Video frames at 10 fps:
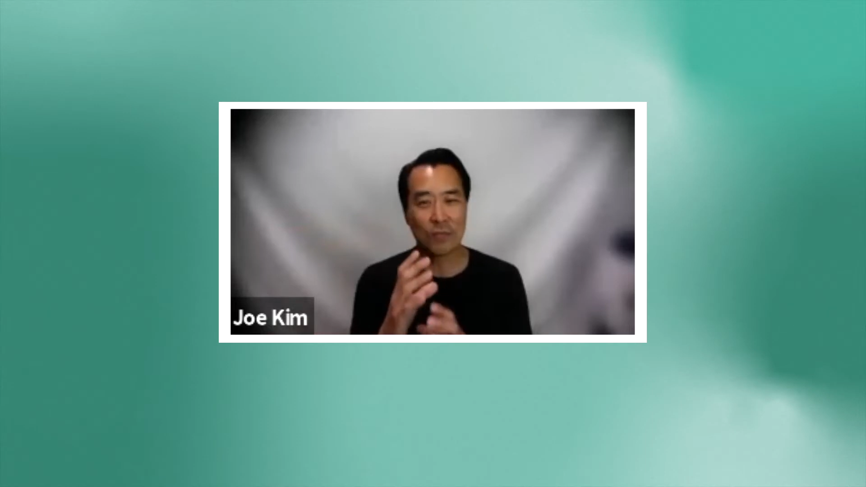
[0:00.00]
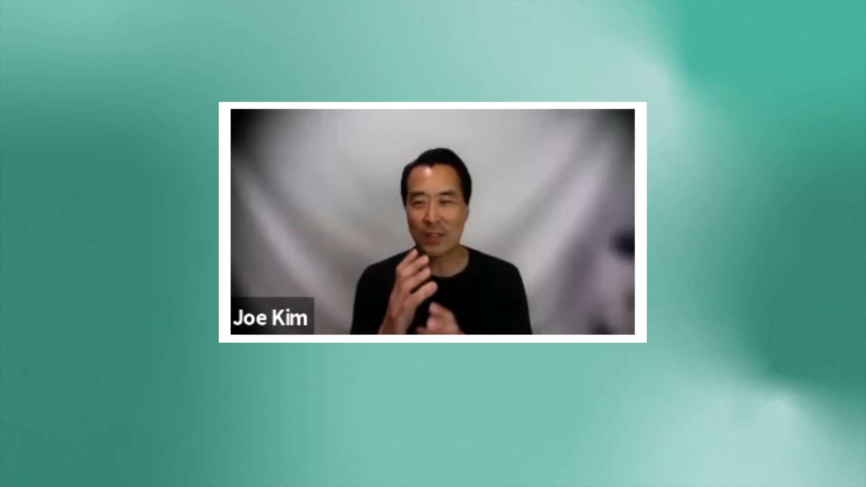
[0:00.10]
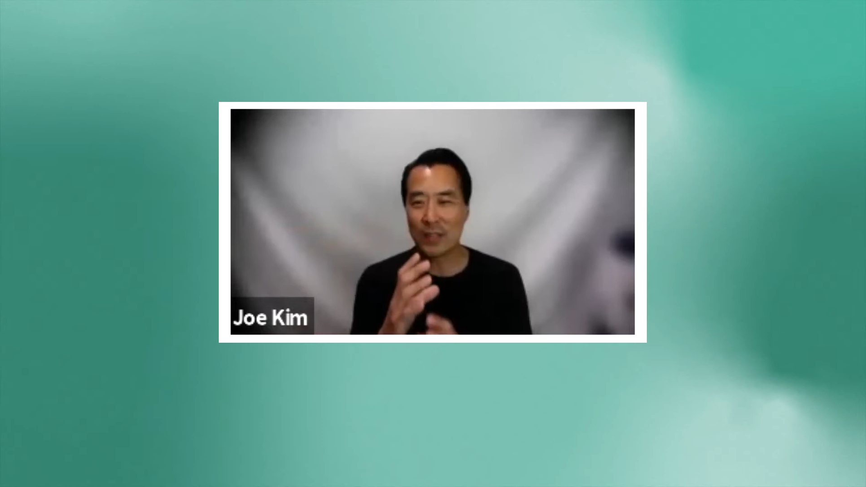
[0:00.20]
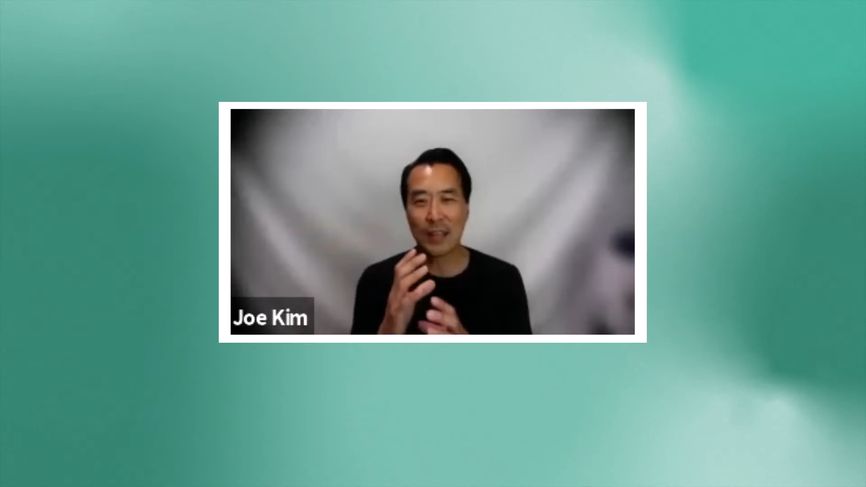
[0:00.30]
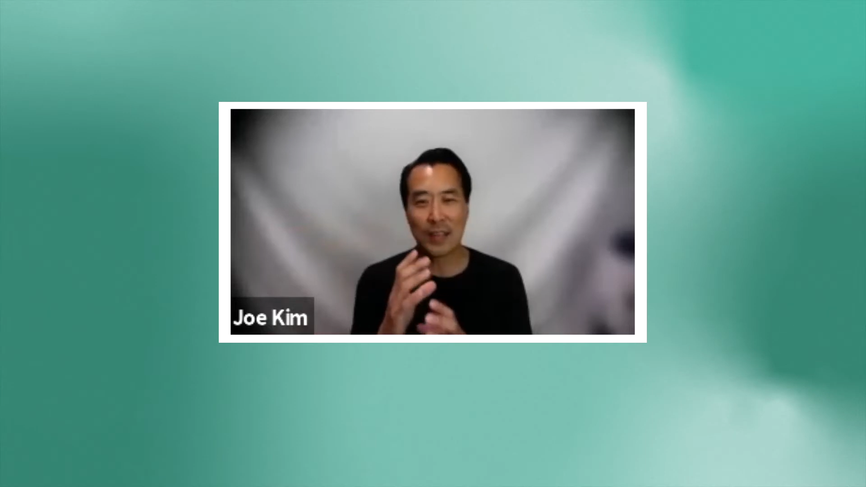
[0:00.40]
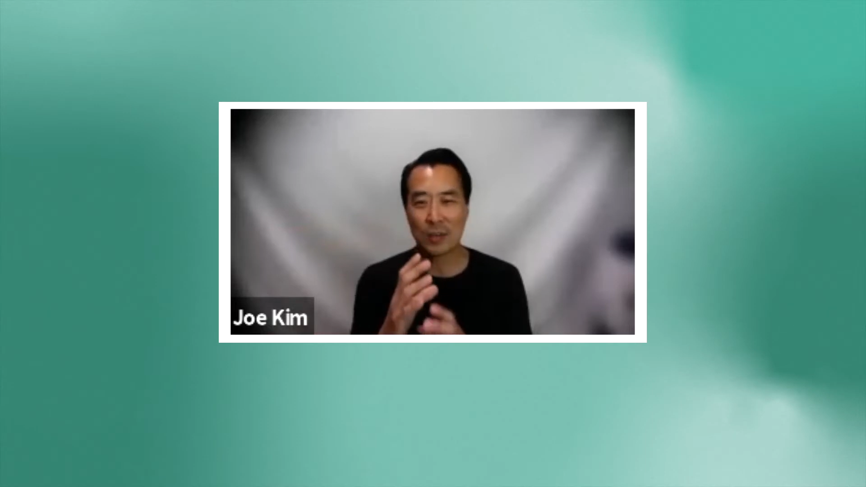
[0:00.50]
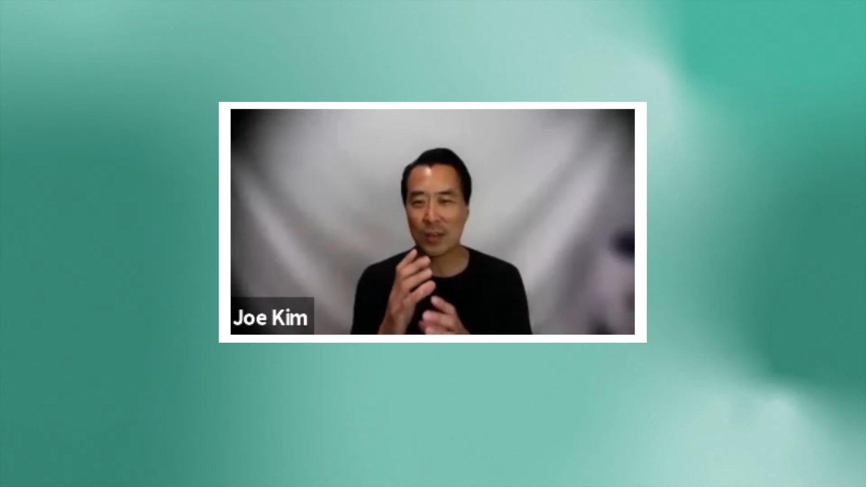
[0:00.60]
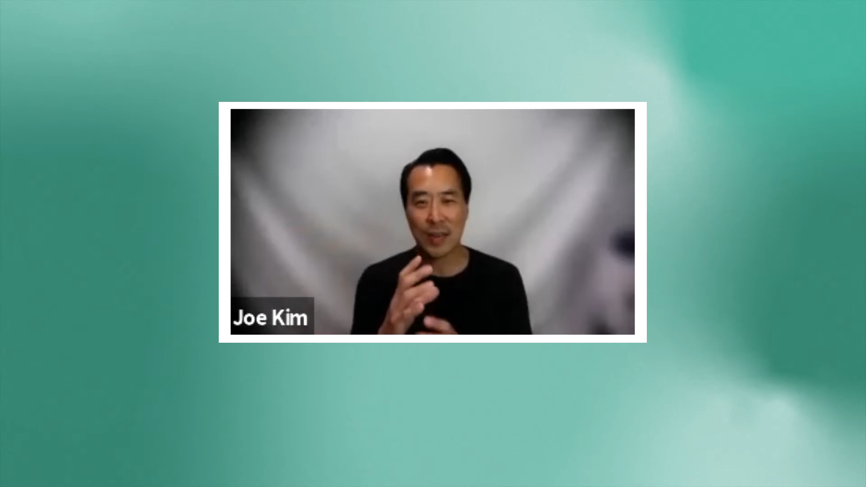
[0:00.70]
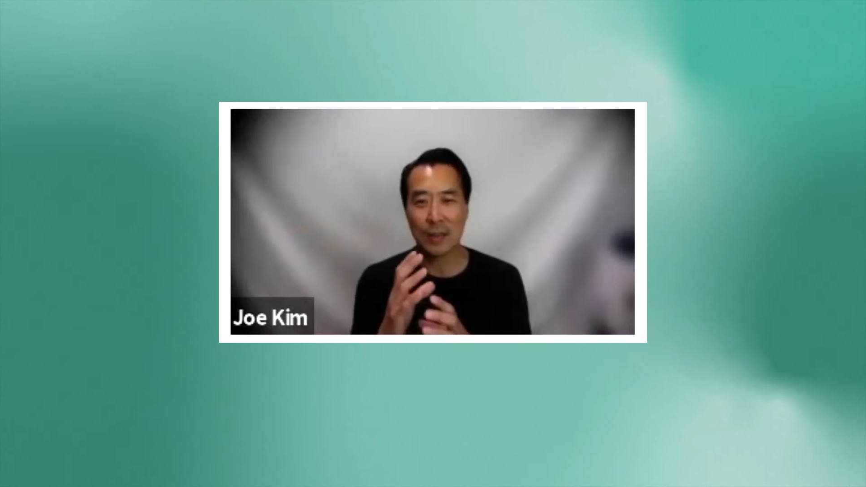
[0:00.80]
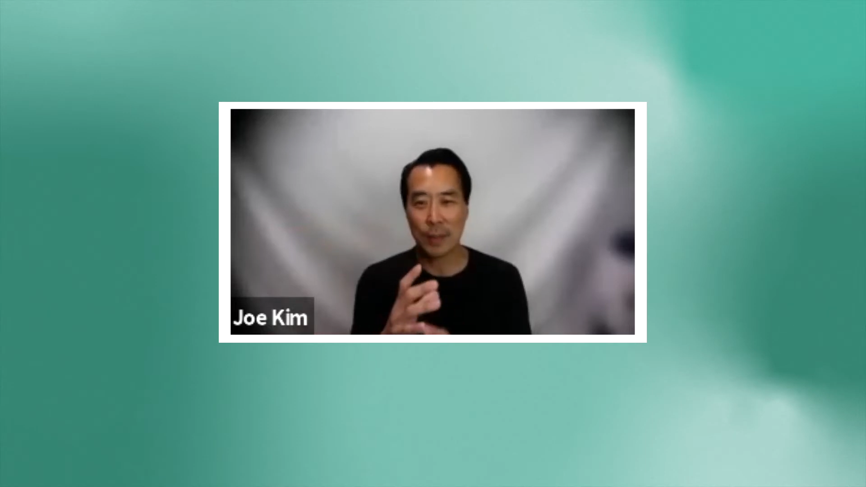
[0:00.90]
feel like you're
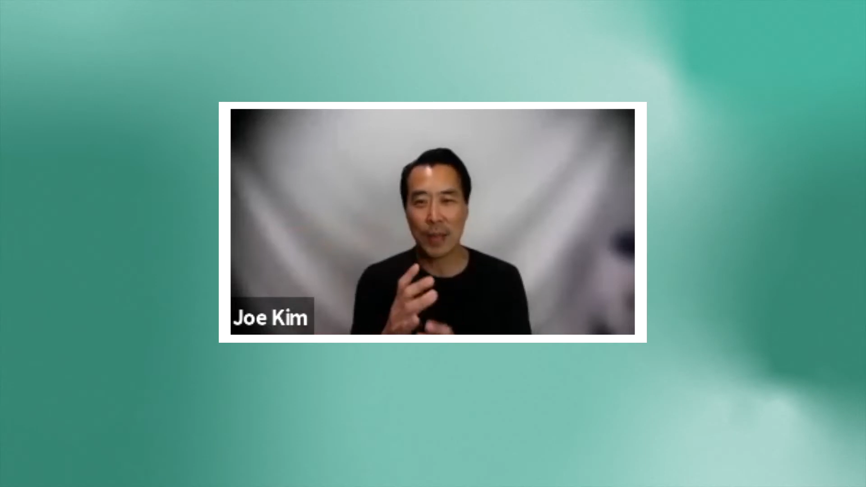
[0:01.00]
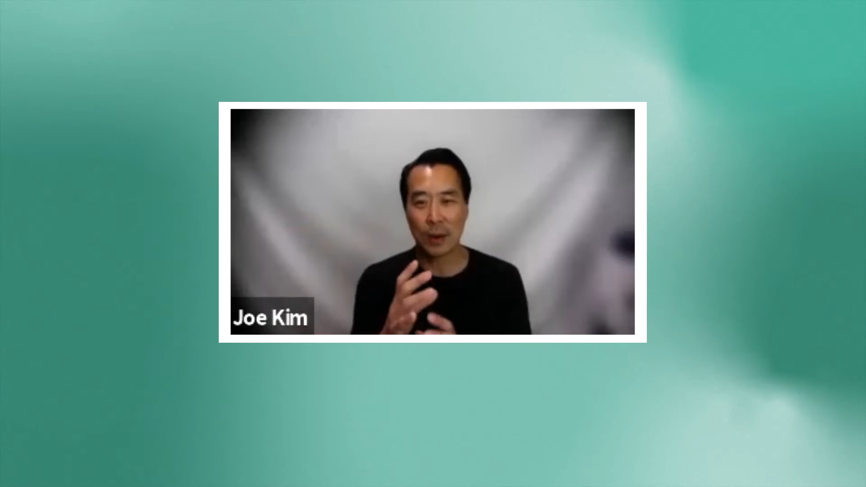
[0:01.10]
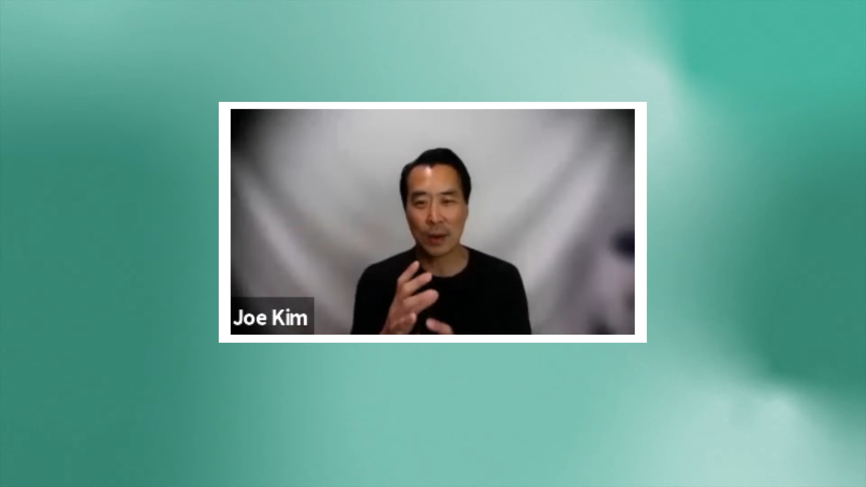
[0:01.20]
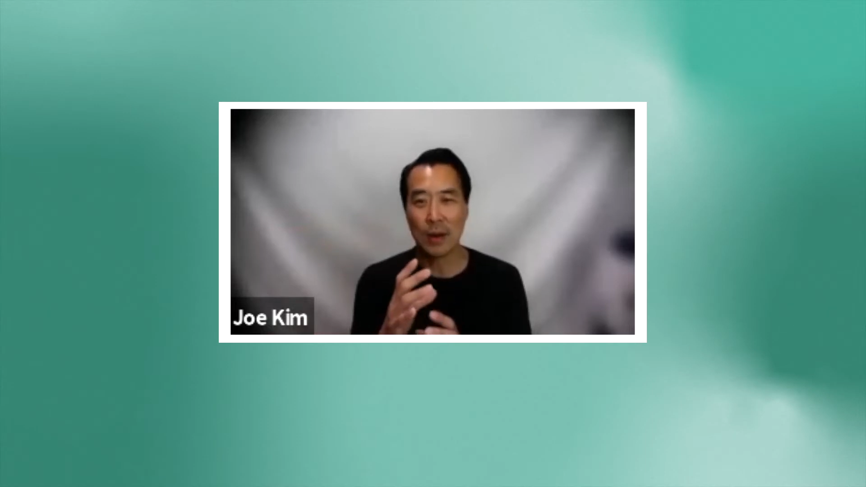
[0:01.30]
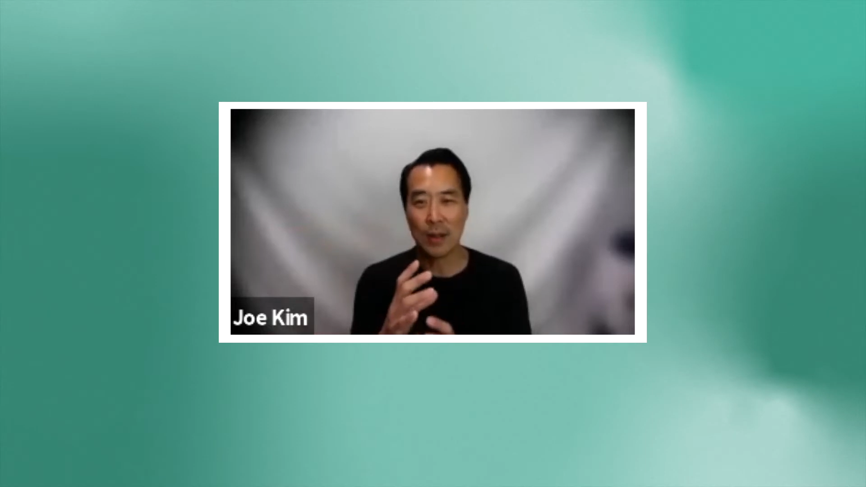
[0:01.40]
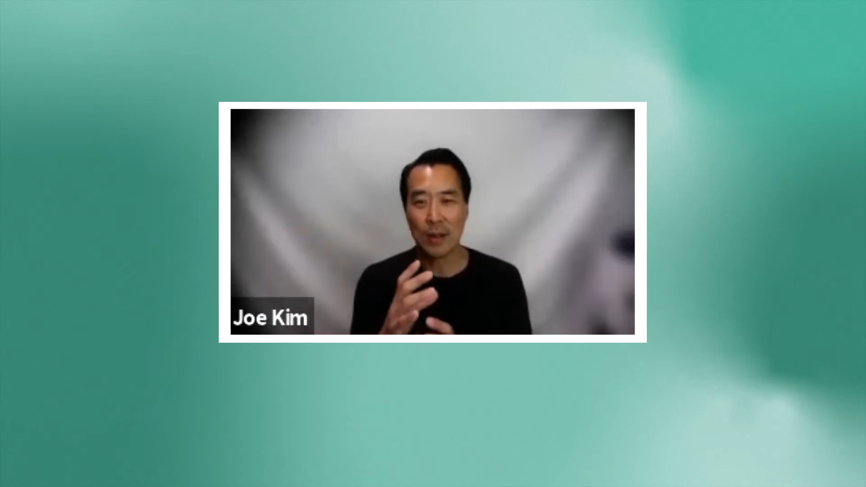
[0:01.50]
getting better.